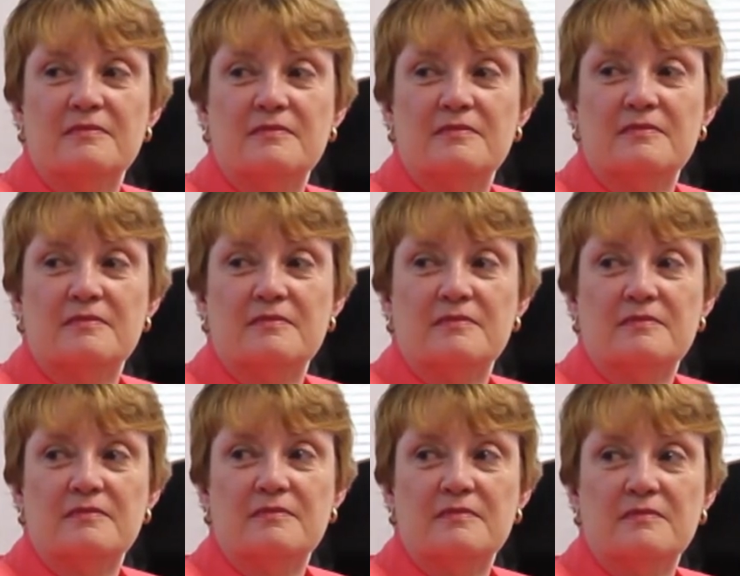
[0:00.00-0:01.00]

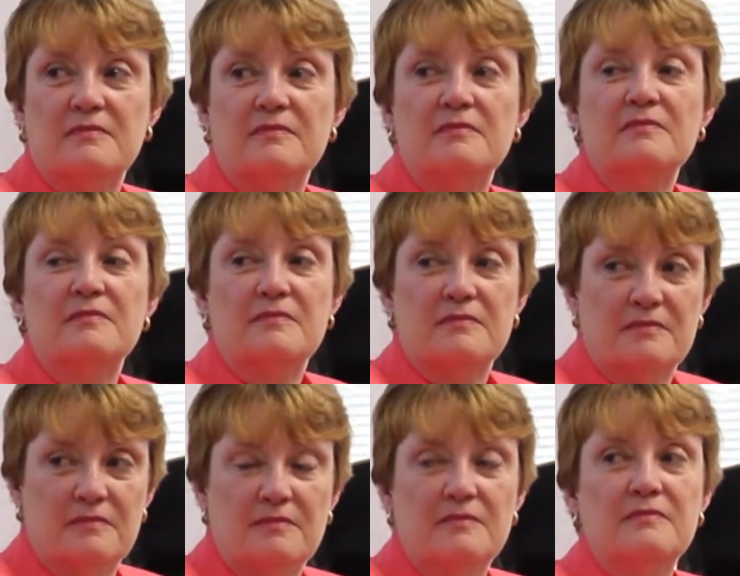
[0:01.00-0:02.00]

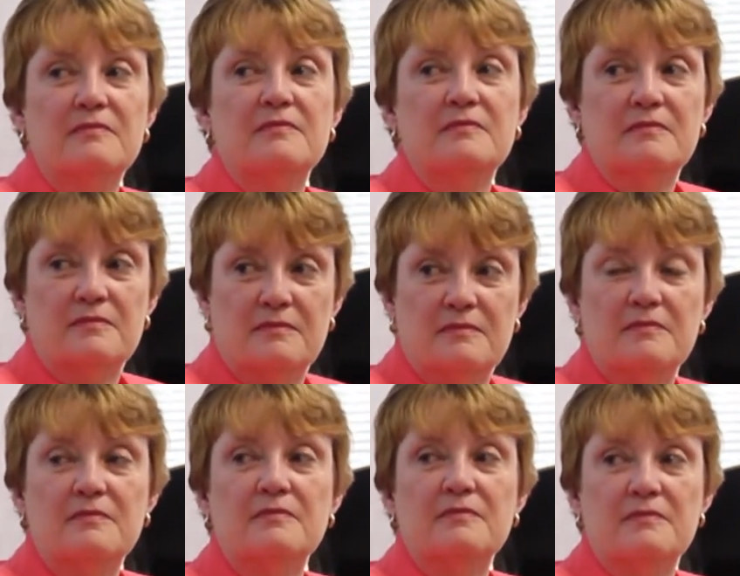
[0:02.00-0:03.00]

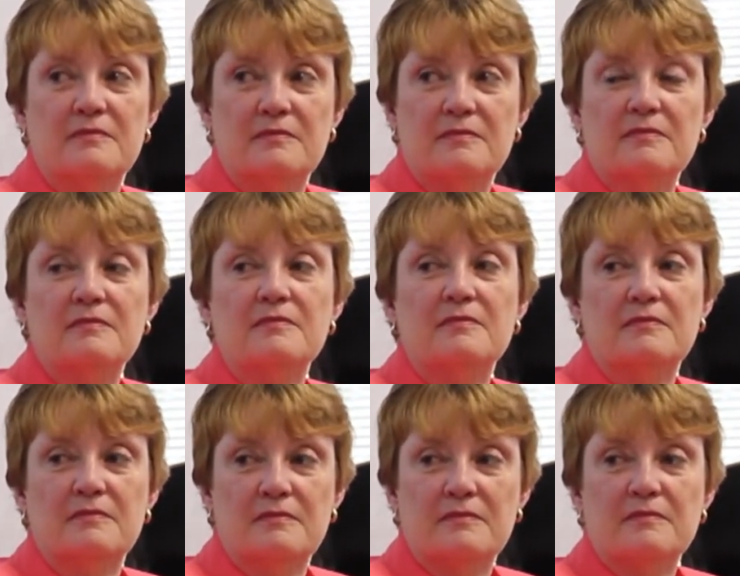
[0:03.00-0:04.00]

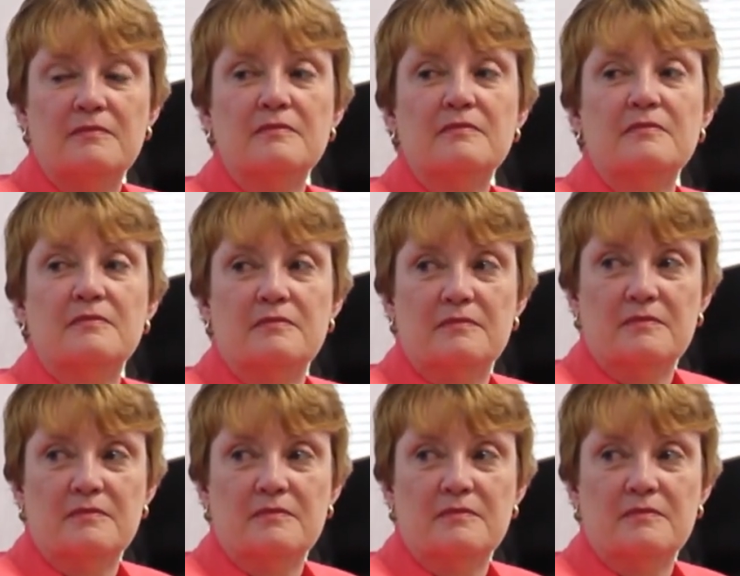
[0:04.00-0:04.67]
(not speaking)